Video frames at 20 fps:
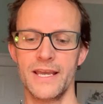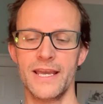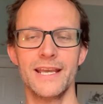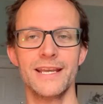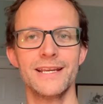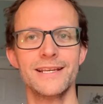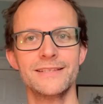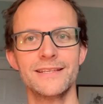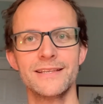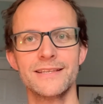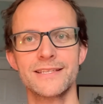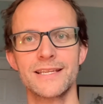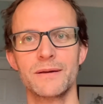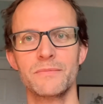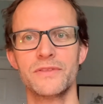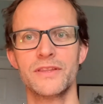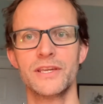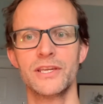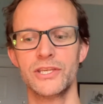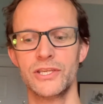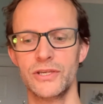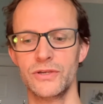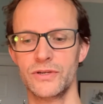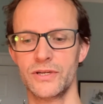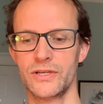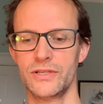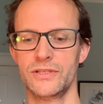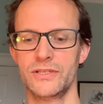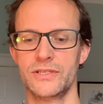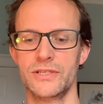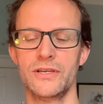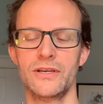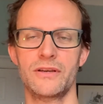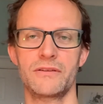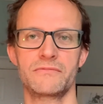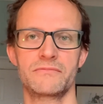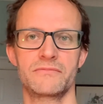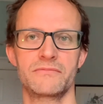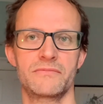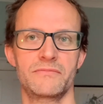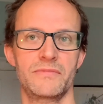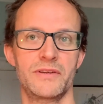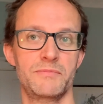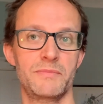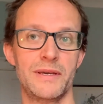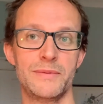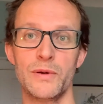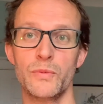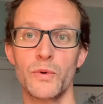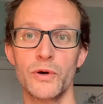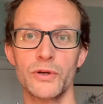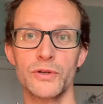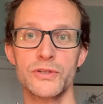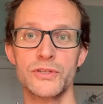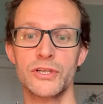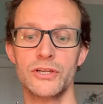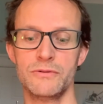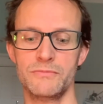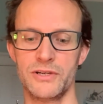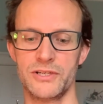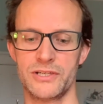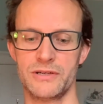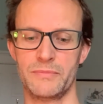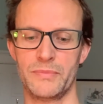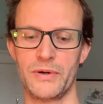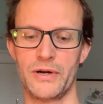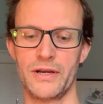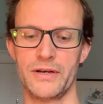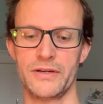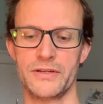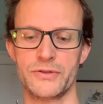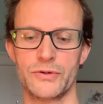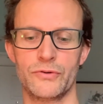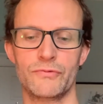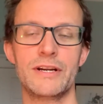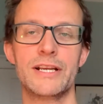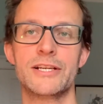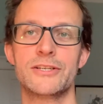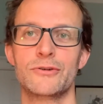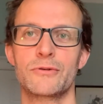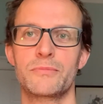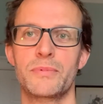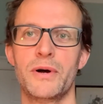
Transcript: Is this something you can do with maybe one or two mission partners or regional